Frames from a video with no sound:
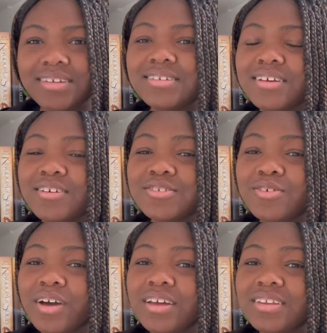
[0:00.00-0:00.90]
It is also
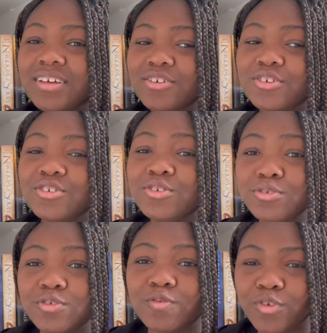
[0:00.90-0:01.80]
another
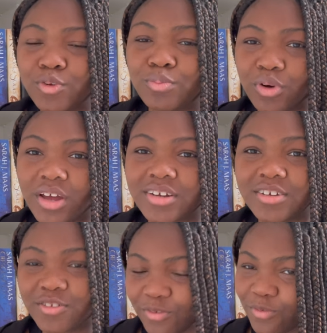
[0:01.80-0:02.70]
useful
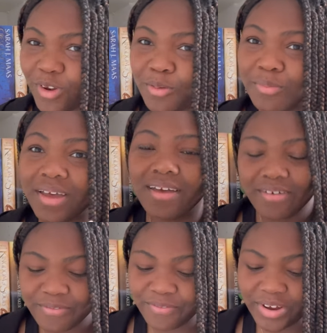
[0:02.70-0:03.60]
product from
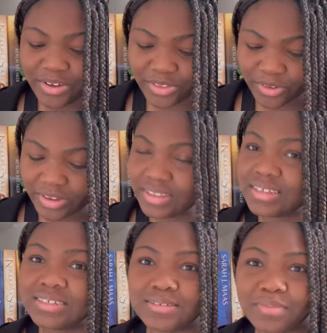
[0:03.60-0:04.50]
Fairly in
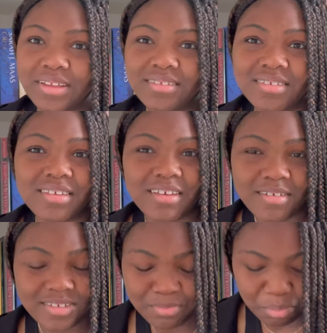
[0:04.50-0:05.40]
this month's
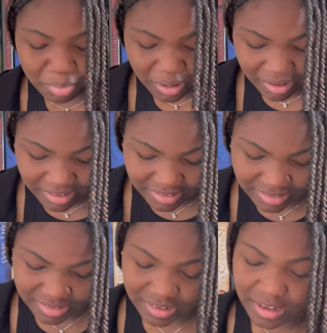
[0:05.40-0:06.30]
box.